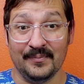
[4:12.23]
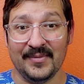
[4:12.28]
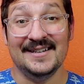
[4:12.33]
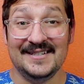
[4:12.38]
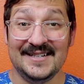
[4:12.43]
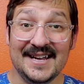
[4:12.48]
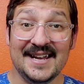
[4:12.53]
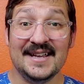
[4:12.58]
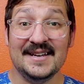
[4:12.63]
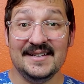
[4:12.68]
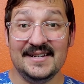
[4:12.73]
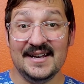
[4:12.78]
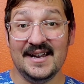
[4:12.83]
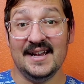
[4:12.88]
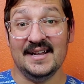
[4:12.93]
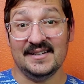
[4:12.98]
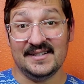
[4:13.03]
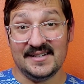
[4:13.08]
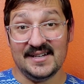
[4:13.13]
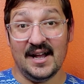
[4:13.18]
D&D
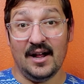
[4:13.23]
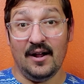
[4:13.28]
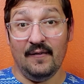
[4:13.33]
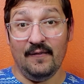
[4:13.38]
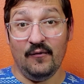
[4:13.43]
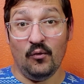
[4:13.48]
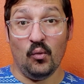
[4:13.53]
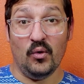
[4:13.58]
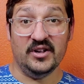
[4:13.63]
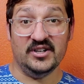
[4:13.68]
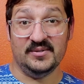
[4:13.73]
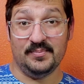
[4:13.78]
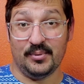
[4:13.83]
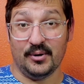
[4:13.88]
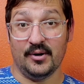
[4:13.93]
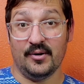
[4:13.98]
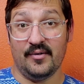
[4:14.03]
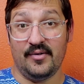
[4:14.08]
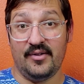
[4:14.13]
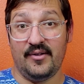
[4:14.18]
itself was
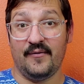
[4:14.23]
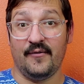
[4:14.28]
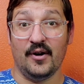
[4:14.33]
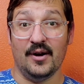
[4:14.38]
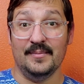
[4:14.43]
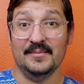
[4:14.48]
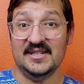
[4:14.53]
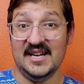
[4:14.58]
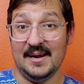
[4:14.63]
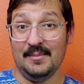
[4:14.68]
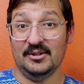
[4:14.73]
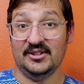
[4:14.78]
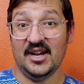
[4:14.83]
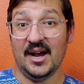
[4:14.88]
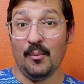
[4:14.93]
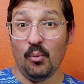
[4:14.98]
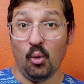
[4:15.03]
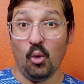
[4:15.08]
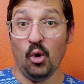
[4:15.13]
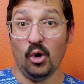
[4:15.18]
birthed from
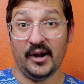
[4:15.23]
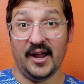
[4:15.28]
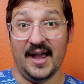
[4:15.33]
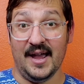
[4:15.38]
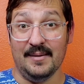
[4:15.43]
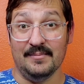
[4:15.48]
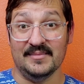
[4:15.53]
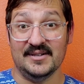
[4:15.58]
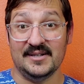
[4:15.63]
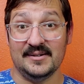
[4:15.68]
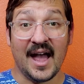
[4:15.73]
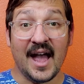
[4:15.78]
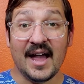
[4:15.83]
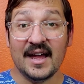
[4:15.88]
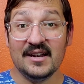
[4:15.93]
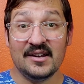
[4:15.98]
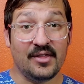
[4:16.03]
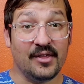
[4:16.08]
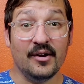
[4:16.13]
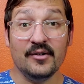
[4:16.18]
tabletop war games,
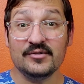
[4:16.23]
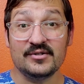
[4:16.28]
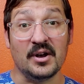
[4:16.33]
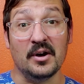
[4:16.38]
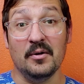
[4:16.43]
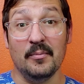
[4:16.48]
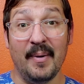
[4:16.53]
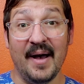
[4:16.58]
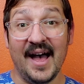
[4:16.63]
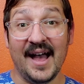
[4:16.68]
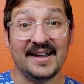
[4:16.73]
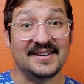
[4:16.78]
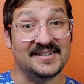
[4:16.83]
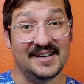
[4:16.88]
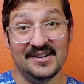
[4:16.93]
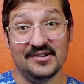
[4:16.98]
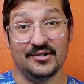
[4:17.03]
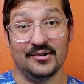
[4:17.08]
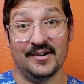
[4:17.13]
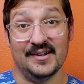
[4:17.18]
and those go back
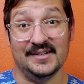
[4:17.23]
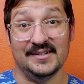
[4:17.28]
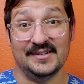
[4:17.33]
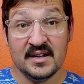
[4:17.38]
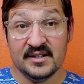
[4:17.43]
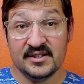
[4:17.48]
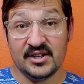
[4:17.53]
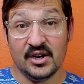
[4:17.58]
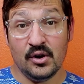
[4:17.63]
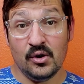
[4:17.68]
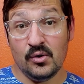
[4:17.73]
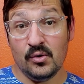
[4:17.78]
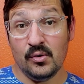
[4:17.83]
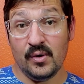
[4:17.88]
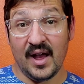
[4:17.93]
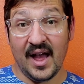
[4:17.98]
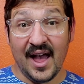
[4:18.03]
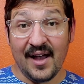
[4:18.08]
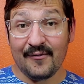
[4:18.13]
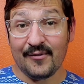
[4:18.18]
centuries. So
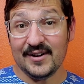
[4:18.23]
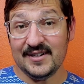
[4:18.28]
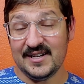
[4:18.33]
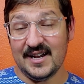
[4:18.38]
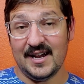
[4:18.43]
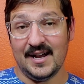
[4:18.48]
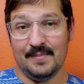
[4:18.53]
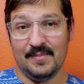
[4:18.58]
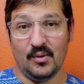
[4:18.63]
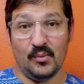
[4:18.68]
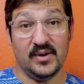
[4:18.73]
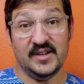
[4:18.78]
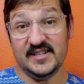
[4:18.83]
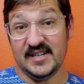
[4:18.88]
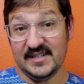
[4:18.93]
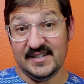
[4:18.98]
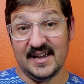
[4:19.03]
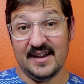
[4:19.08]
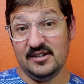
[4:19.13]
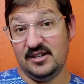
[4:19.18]
every time that we sit
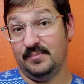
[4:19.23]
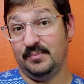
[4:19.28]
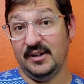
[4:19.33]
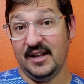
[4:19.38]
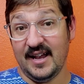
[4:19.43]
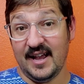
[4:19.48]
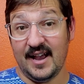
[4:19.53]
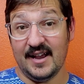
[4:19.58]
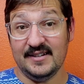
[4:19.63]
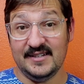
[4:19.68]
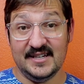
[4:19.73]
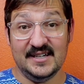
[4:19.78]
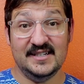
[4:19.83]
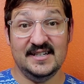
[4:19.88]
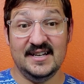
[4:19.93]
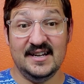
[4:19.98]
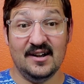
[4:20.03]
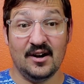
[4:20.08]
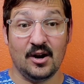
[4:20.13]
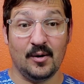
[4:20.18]
down to play a
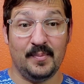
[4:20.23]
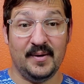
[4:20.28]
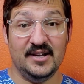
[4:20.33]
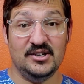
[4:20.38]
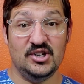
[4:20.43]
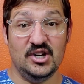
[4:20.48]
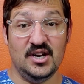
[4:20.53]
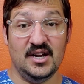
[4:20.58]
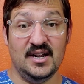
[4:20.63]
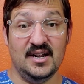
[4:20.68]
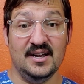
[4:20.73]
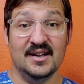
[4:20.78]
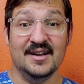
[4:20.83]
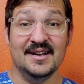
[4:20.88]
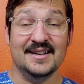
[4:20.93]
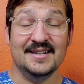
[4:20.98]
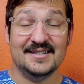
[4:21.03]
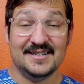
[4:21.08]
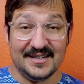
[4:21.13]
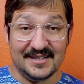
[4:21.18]
TTRPG
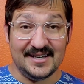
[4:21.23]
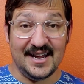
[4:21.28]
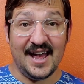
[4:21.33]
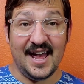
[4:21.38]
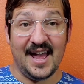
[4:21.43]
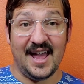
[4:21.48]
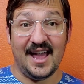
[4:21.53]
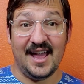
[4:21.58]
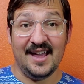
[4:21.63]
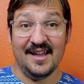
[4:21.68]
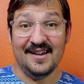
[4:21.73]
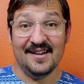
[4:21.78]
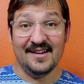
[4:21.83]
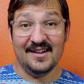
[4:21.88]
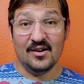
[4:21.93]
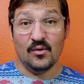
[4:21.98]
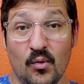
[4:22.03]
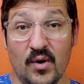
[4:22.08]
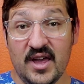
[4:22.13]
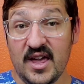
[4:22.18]
today,
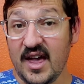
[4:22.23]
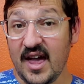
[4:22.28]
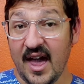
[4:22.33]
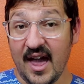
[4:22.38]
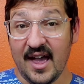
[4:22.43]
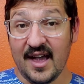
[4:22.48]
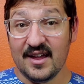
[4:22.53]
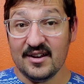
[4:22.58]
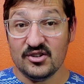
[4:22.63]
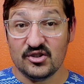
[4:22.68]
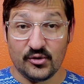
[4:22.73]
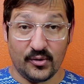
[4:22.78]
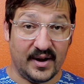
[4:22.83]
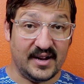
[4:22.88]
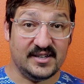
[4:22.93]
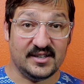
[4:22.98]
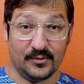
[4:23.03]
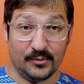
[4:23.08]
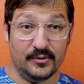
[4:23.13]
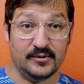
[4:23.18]
we can trace
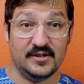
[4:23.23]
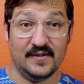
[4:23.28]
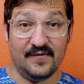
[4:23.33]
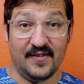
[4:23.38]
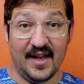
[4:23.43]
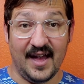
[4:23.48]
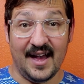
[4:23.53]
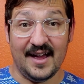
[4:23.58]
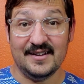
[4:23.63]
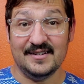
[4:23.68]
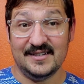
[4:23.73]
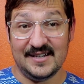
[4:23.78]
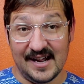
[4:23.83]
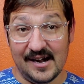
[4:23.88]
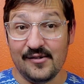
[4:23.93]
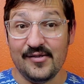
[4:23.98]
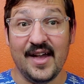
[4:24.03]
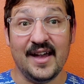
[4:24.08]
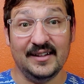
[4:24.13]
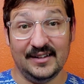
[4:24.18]
the roots of that
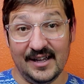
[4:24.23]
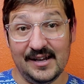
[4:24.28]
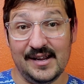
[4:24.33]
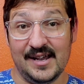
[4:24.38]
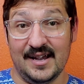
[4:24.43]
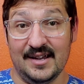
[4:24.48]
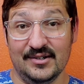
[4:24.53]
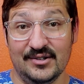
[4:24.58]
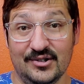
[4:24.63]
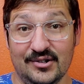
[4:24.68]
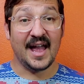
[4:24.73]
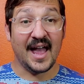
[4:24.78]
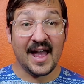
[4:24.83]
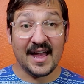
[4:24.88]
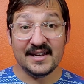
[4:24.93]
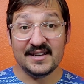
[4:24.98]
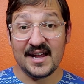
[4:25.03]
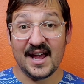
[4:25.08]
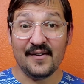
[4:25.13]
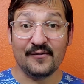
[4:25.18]
down that lineage.
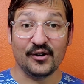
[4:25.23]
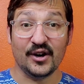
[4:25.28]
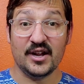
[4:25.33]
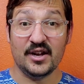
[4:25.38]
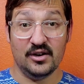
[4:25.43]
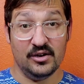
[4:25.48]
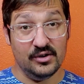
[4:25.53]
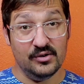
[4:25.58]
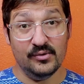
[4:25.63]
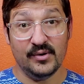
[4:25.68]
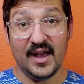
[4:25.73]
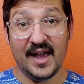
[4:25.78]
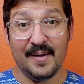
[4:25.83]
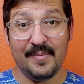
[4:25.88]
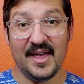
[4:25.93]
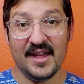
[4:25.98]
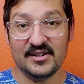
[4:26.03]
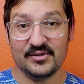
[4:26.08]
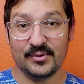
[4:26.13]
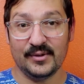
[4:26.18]
And every new game
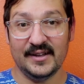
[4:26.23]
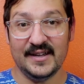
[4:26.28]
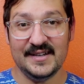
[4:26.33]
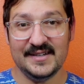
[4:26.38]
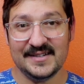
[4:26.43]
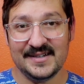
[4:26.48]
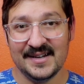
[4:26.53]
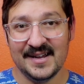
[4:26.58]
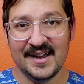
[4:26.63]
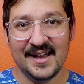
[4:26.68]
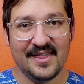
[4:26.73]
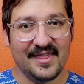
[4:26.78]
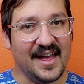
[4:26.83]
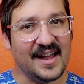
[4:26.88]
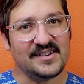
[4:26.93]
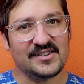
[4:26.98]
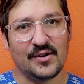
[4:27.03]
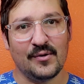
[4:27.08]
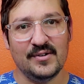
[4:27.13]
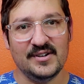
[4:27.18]
that's released,
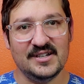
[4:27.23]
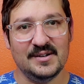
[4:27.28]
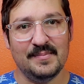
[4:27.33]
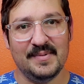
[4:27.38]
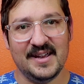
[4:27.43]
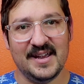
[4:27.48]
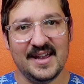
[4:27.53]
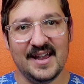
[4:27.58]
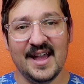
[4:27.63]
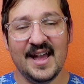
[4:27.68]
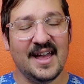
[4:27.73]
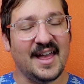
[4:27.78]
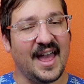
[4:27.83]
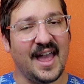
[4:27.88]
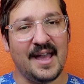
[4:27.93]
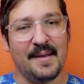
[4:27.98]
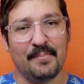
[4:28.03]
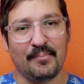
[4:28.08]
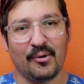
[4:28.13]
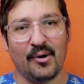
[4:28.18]
that's going to be
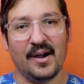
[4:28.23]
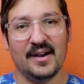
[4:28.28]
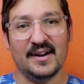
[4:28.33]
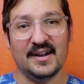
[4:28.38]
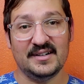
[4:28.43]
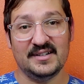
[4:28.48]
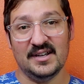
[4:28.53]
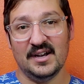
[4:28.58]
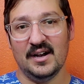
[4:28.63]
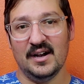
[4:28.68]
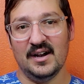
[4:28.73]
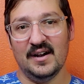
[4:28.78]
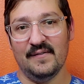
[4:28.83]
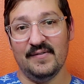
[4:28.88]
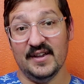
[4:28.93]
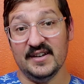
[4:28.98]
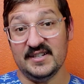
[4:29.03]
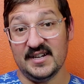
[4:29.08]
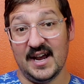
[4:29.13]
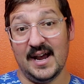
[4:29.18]
a product of
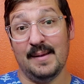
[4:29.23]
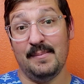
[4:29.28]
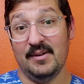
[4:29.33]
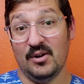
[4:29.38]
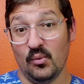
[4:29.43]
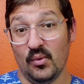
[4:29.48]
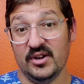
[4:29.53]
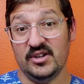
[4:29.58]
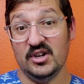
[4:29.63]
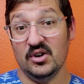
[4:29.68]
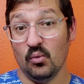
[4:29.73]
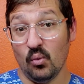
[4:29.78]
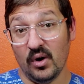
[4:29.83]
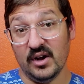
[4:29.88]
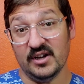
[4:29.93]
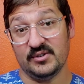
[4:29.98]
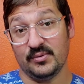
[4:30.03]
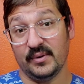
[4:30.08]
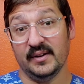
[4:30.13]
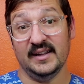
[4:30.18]
the time in which it
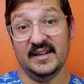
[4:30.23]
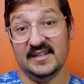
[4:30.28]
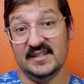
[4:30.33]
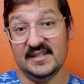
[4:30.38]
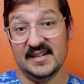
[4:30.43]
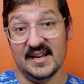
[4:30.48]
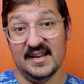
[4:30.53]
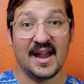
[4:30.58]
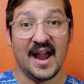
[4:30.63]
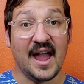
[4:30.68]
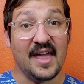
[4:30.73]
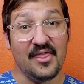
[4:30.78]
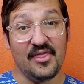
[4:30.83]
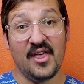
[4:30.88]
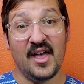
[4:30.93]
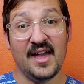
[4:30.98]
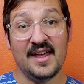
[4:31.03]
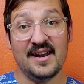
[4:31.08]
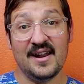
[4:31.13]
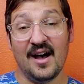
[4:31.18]
was released in. And
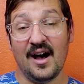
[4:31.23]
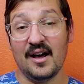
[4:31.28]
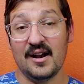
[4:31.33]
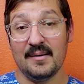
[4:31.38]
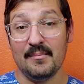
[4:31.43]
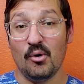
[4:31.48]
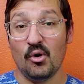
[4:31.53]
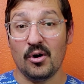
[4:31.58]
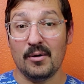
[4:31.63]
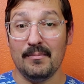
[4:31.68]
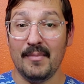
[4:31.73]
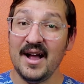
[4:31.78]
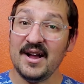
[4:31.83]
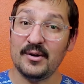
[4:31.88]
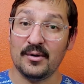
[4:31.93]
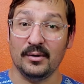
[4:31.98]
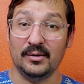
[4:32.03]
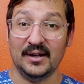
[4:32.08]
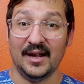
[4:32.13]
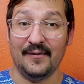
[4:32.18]
then on a more
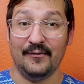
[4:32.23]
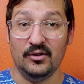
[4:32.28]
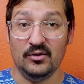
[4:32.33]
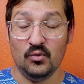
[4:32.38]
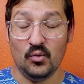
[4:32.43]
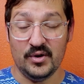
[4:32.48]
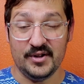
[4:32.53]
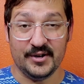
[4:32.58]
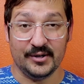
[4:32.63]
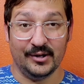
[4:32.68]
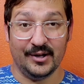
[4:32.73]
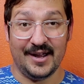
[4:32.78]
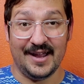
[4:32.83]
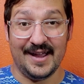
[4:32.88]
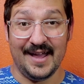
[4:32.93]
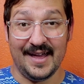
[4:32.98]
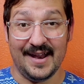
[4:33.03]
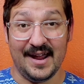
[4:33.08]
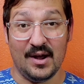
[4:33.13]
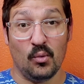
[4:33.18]
micro level, when you're
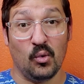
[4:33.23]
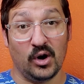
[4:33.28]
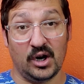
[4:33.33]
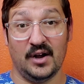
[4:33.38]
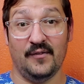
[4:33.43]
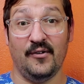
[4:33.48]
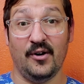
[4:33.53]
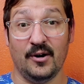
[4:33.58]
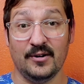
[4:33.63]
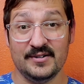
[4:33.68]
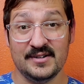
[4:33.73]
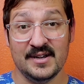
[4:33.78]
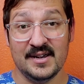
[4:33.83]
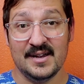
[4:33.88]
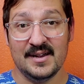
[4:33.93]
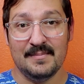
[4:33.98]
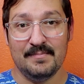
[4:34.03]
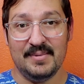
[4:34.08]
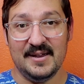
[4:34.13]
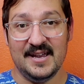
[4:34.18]
looking at a work of art,
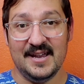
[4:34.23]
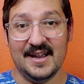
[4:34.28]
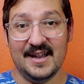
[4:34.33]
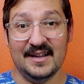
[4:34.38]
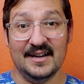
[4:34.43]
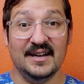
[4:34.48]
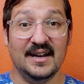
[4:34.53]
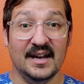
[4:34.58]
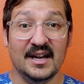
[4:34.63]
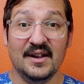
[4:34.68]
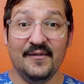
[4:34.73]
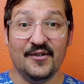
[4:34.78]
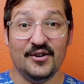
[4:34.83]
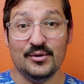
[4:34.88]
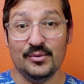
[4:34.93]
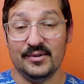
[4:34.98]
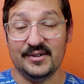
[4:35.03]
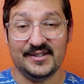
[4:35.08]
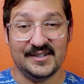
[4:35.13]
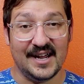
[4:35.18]
being an
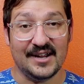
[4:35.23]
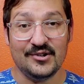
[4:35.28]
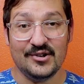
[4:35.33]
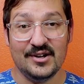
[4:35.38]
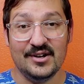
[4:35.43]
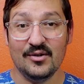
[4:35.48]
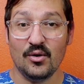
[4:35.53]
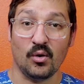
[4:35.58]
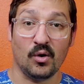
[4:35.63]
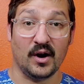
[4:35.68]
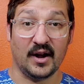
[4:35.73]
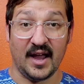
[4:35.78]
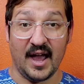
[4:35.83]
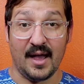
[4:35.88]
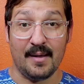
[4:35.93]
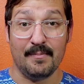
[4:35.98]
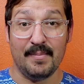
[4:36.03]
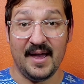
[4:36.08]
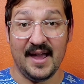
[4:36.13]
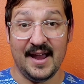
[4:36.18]
individual session or a
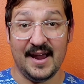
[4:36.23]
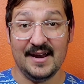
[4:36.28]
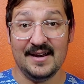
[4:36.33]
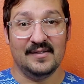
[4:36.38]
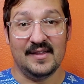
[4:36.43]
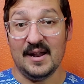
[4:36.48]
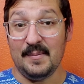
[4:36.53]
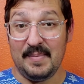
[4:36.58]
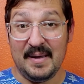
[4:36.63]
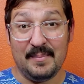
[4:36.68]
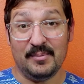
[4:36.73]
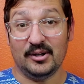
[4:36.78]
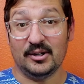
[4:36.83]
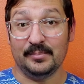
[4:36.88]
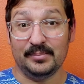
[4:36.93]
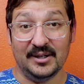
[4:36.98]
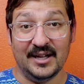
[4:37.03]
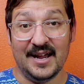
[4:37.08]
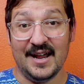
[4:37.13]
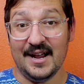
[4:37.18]
campaign that people are
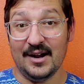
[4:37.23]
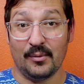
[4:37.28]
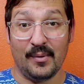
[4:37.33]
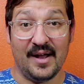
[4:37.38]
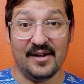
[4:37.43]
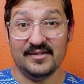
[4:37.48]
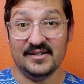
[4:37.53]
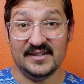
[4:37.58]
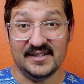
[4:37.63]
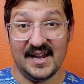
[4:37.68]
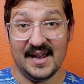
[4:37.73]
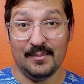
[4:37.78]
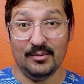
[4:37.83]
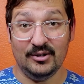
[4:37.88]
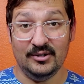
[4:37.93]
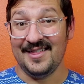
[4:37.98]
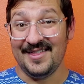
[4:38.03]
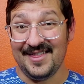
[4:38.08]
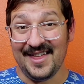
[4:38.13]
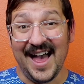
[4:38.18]
playing around a
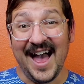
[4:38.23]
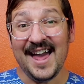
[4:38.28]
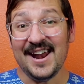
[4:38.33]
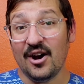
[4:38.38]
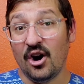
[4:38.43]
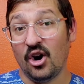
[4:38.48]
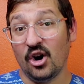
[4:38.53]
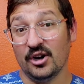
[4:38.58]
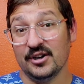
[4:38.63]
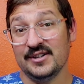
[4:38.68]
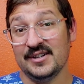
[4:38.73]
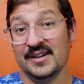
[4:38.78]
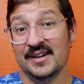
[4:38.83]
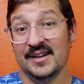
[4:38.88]
table, that art